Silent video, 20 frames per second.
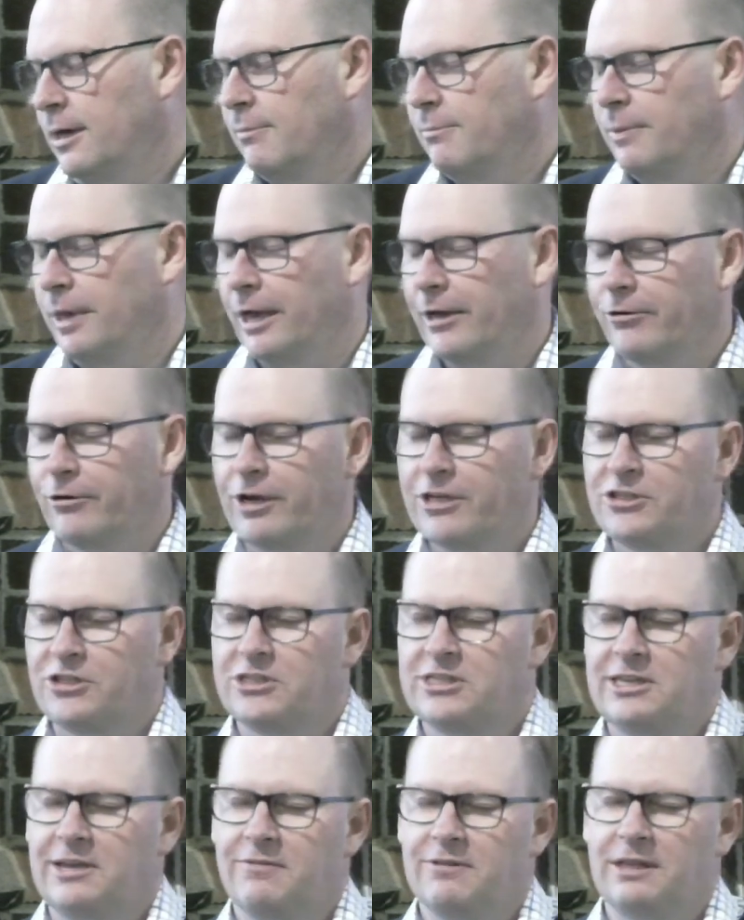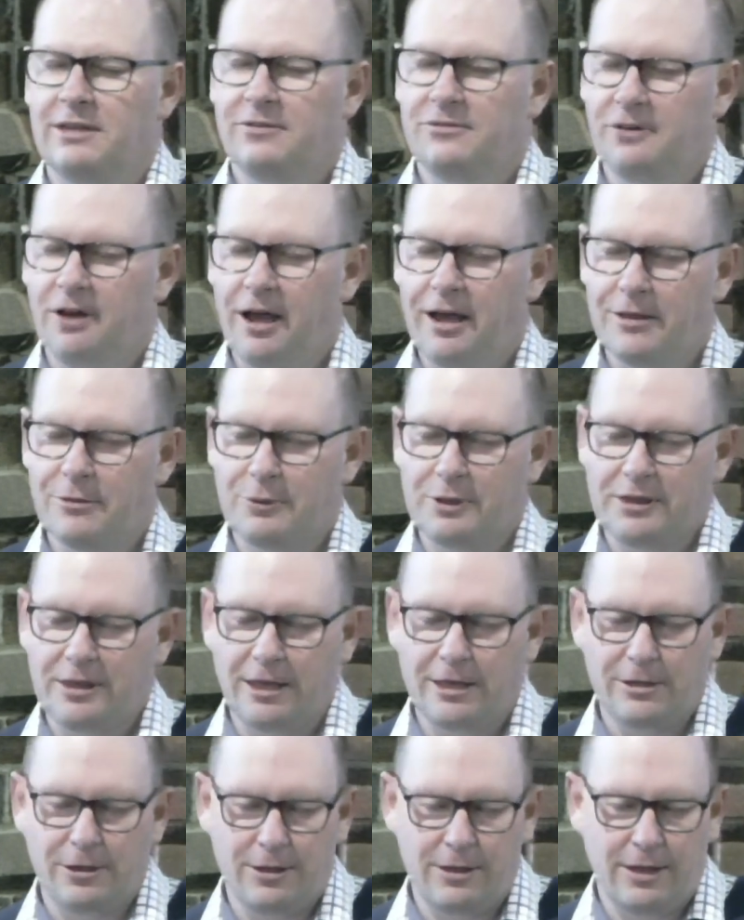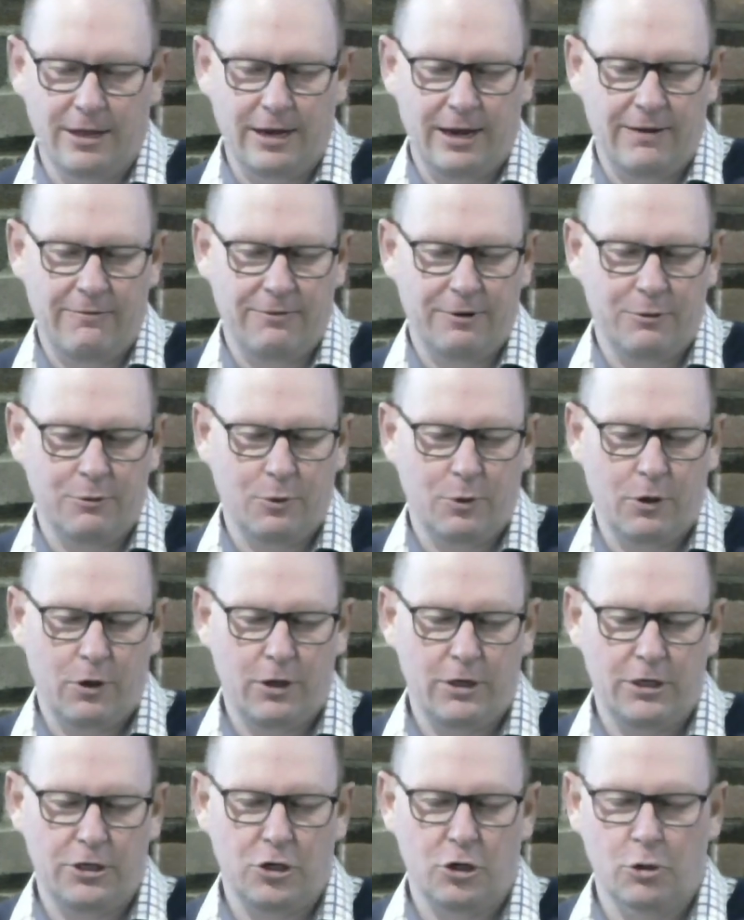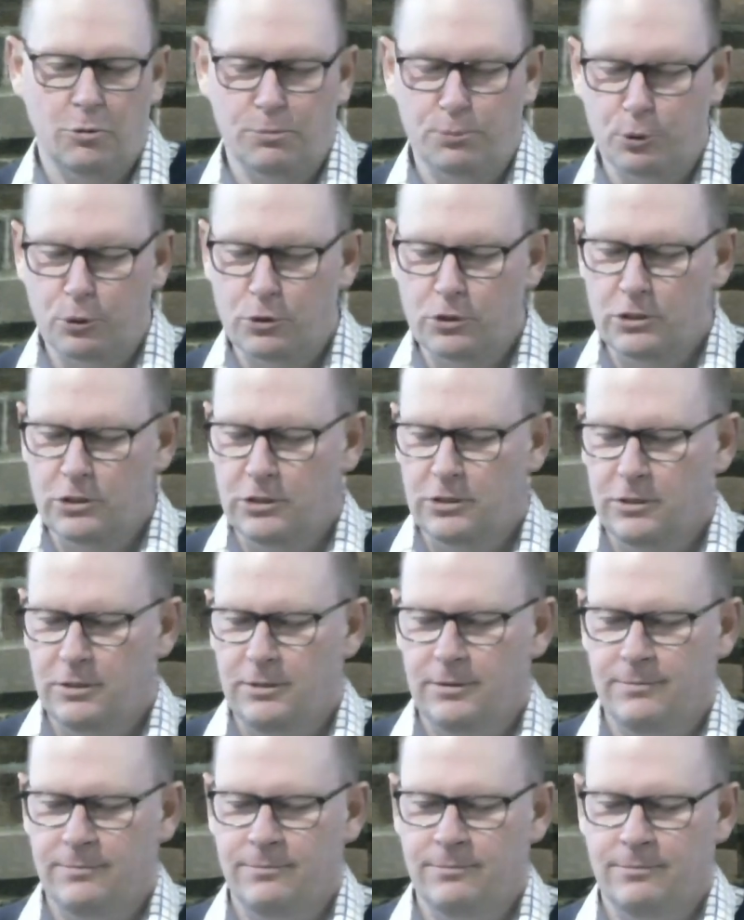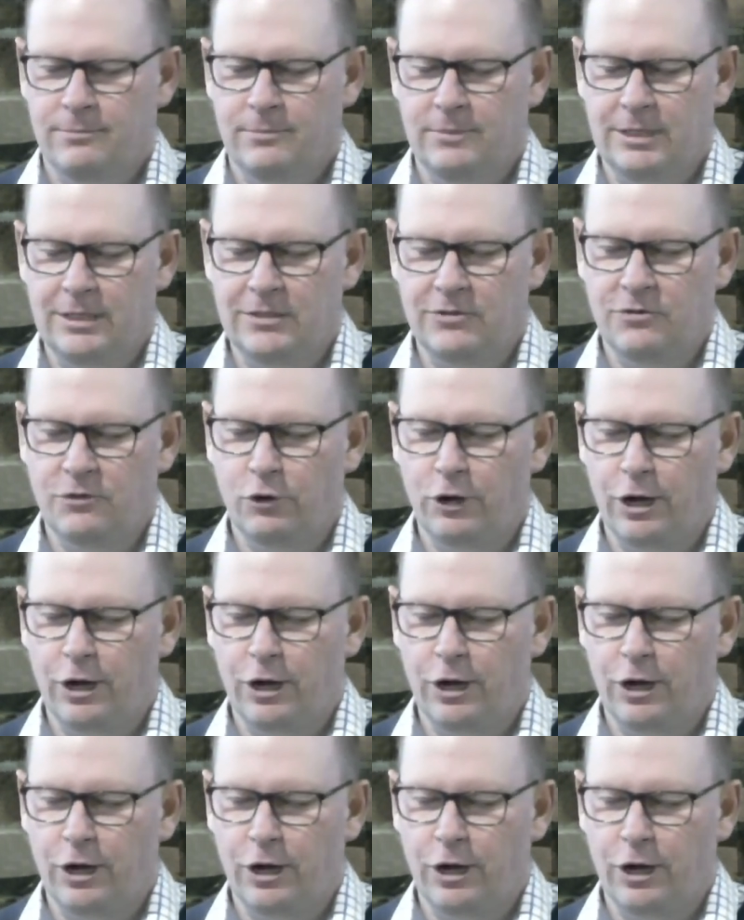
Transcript: Our gracious Heavenly Father, we thank you that every word in your book is for our